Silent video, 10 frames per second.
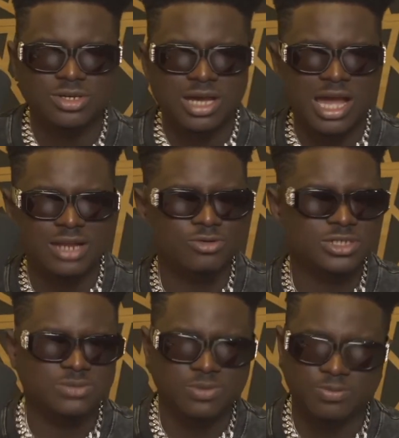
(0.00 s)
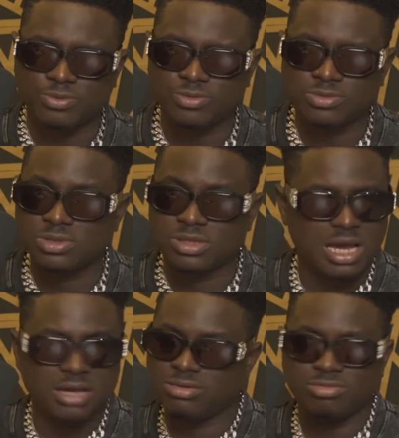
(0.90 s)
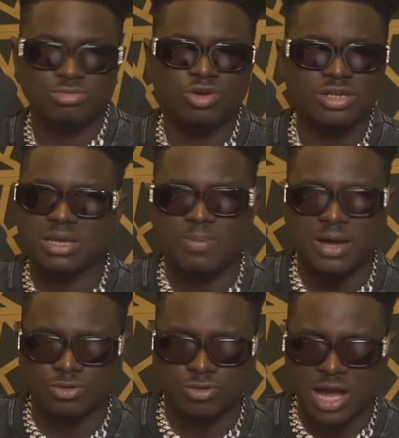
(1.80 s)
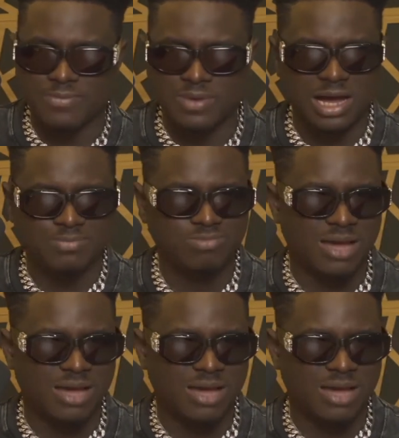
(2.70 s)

I know these people. Jokes apart, I've